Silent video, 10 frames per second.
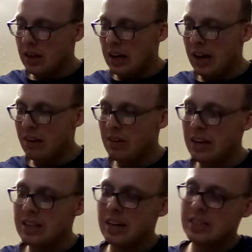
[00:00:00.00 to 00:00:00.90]

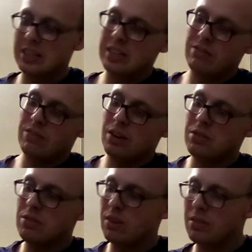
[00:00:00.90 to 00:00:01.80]
That is actually
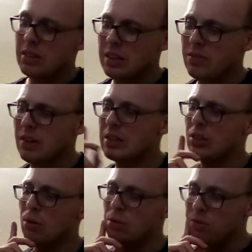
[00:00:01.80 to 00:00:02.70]
that's
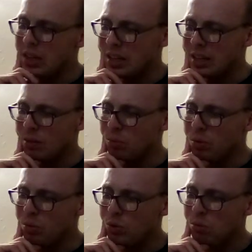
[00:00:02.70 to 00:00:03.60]
got me thinking, yeah,
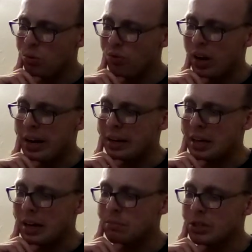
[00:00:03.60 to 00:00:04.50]
wounds from a friend
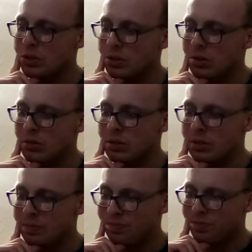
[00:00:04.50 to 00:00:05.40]
can be trusted.
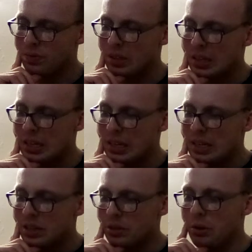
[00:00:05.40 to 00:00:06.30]

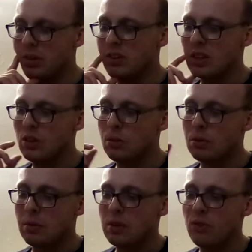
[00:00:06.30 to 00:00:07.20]
So in other words,
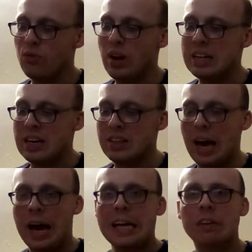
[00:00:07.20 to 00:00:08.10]
if a friend gets
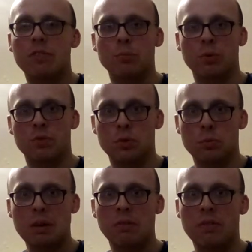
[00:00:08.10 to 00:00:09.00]
angry with you,
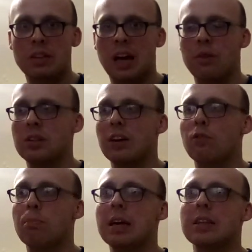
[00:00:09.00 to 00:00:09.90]
even if it's out of
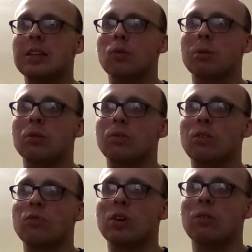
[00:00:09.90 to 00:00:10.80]
self-pity or because
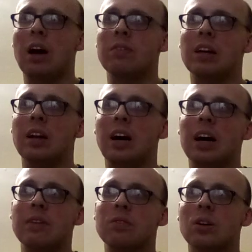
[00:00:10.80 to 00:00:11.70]
they feel like their
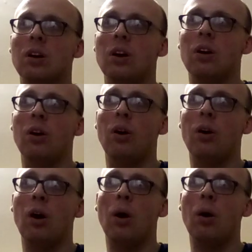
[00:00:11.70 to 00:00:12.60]
lives
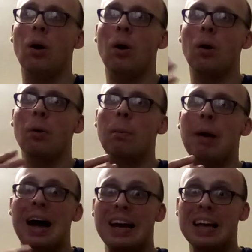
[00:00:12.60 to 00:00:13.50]
are
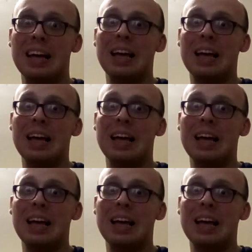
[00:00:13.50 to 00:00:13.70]
bad,